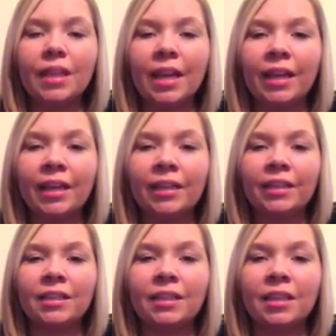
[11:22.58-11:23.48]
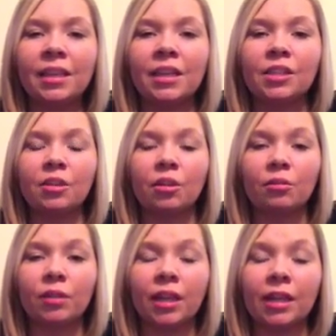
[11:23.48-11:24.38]
And so I
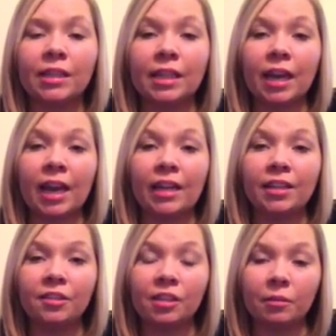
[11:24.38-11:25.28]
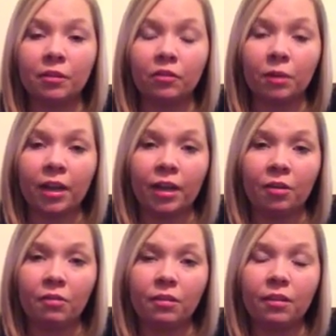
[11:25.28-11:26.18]
realized that I had to do something for my
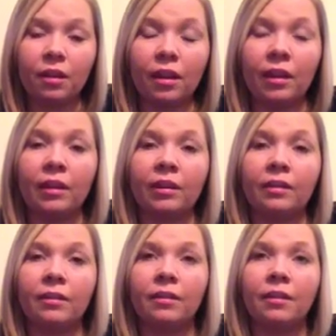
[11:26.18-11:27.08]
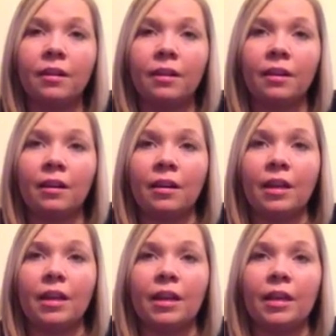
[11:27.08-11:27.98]
health, and
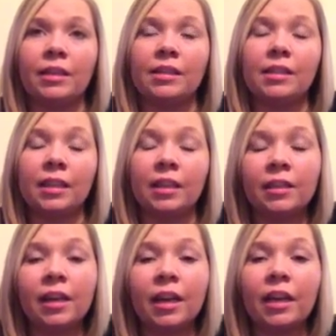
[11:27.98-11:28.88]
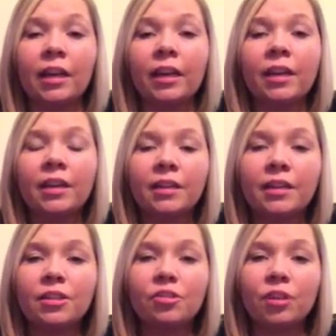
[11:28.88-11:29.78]
it's then that I
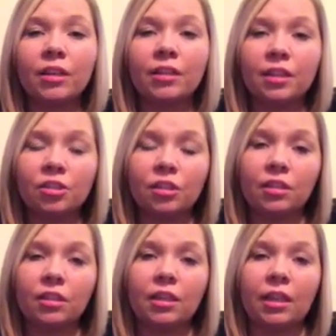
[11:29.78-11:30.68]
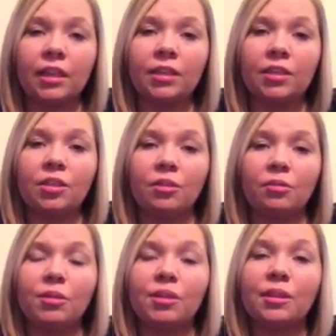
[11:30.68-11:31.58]
transitioned into
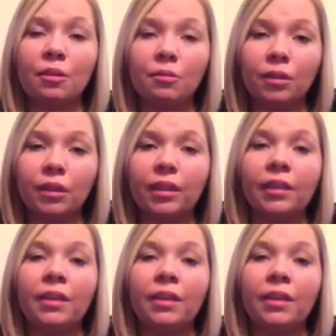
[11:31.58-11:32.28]
slowly